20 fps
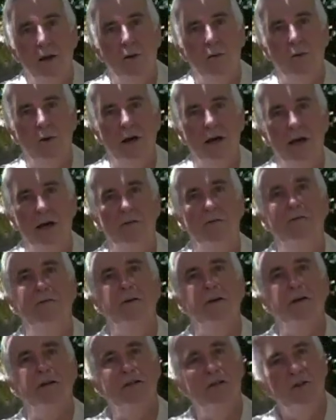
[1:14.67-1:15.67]
where
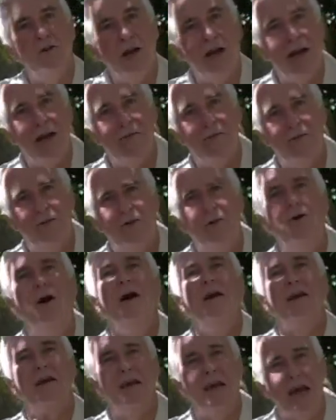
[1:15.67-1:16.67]
first you have to
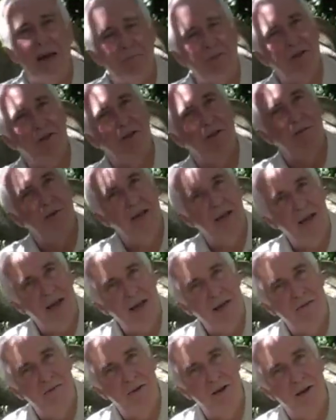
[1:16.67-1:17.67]
capture the
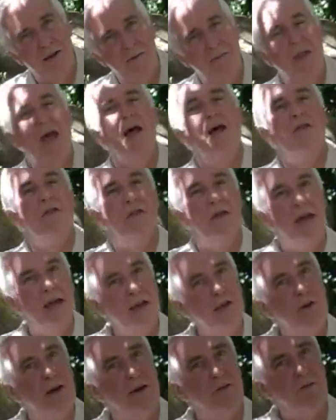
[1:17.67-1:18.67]
behavior,
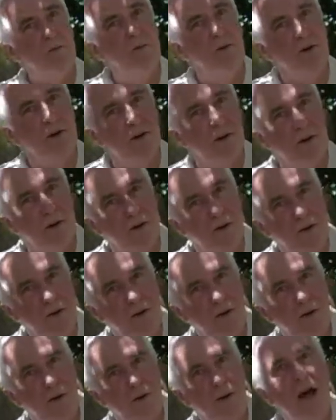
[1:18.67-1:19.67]
then you have to put it on
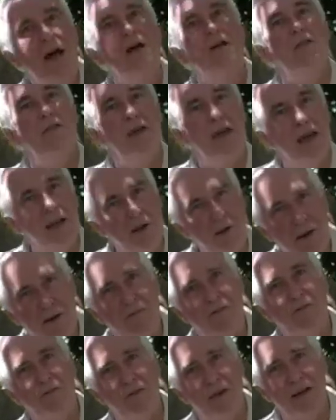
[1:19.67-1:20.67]
cue, then you
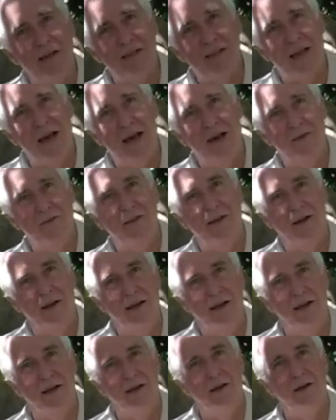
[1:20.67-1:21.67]
have to phase out the
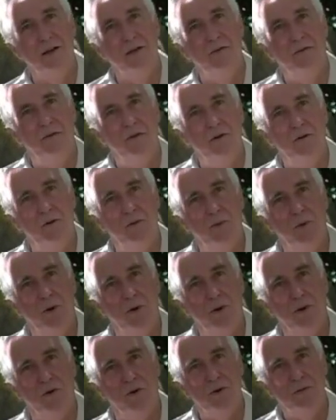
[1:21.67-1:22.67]
clicker and the food
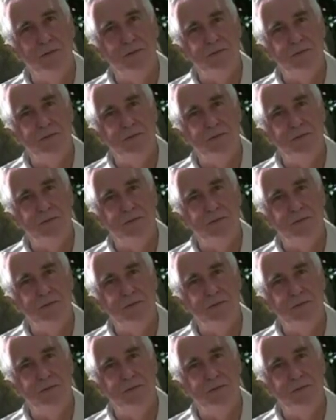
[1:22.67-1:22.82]
reward.